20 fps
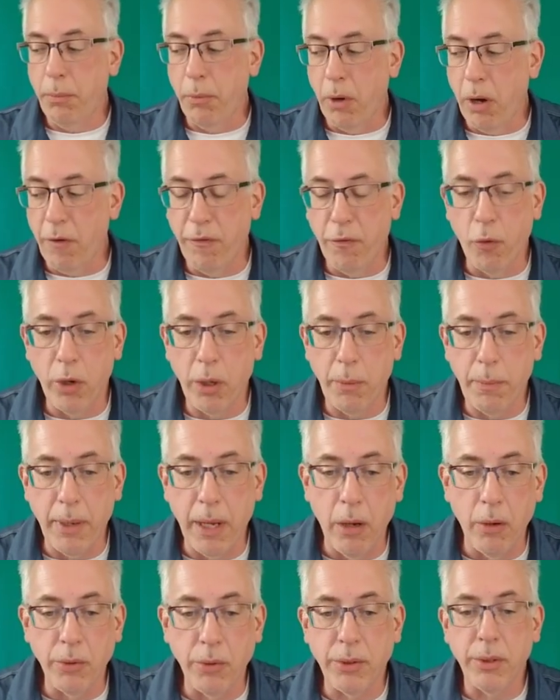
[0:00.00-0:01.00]
around 40
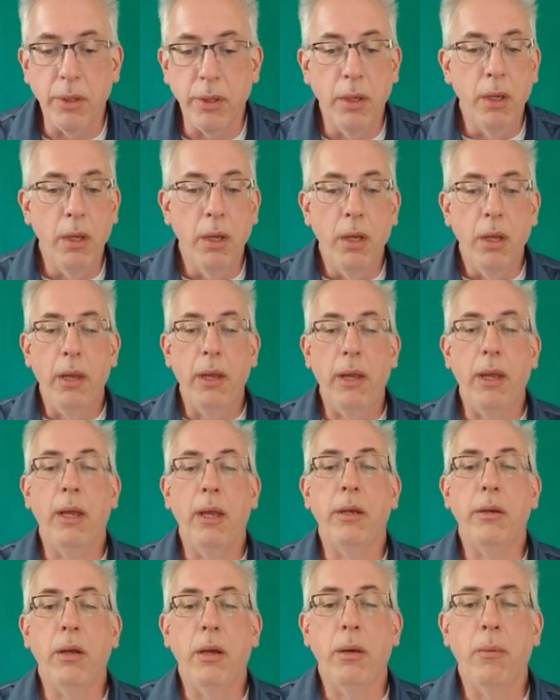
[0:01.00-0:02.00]
pounds.
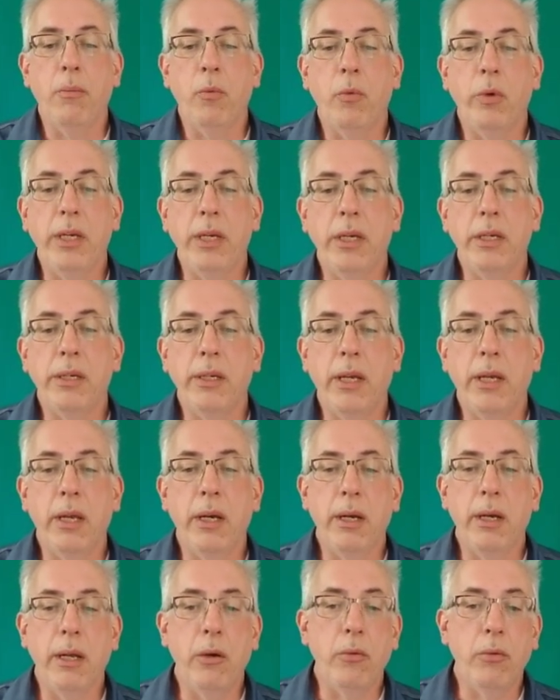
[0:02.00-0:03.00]
And we needed to
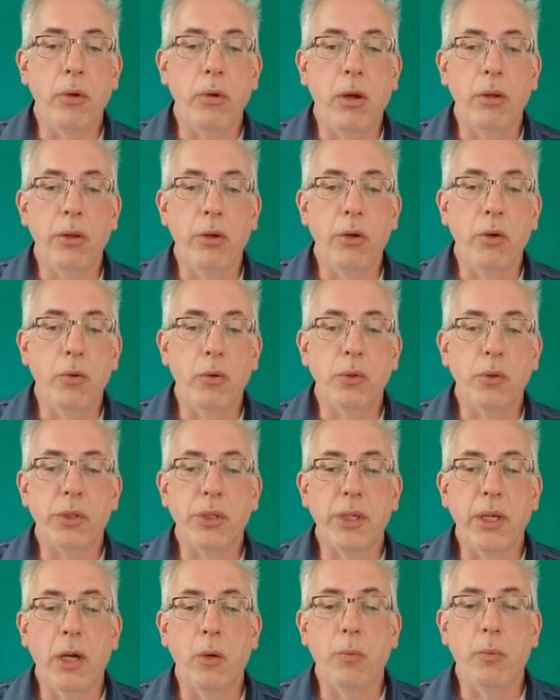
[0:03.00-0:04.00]
get it out on the
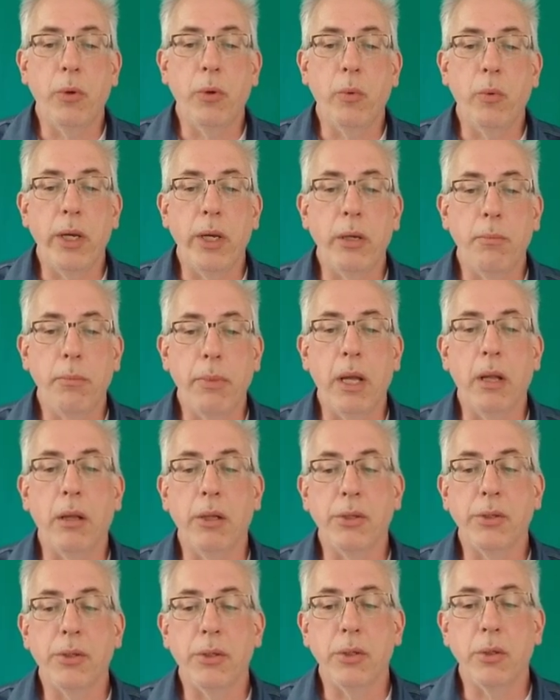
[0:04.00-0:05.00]
nose to help with weight and
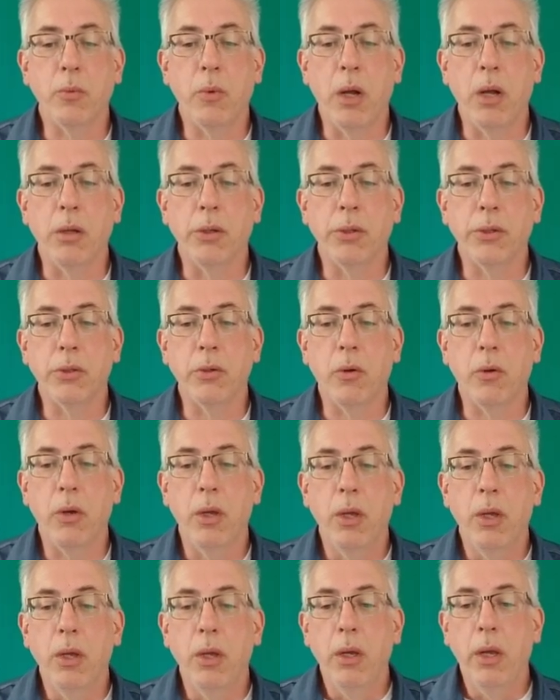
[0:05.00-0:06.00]
balance as well.
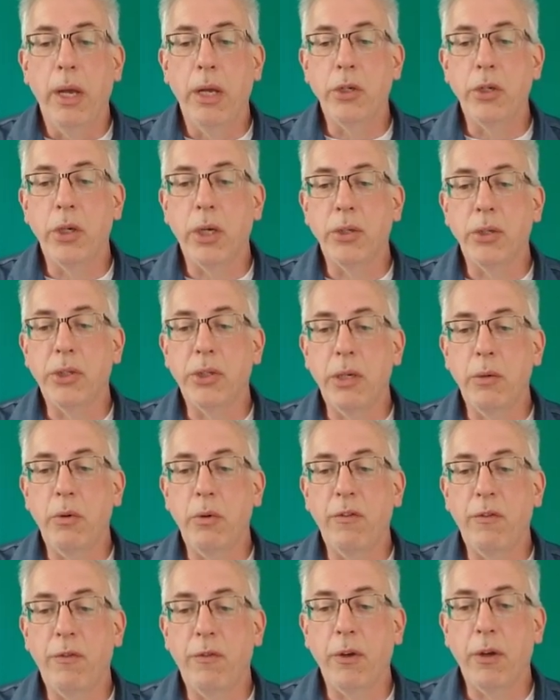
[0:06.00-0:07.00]
So as you can see,
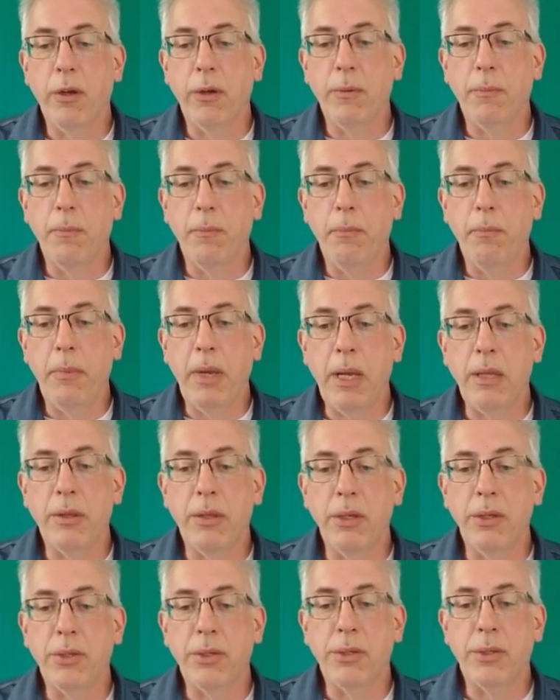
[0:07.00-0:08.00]
we've
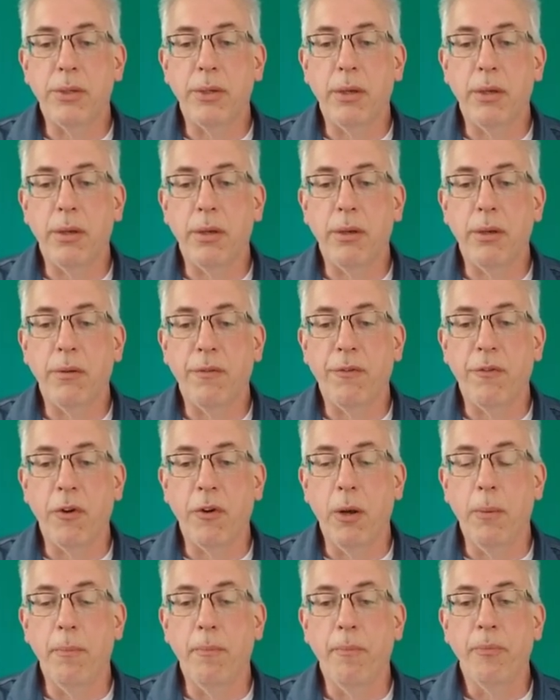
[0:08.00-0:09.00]
made this
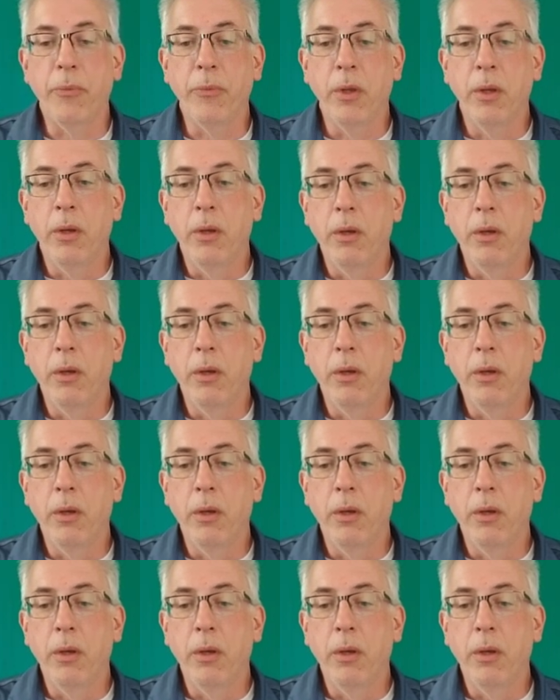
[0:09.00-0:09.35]
from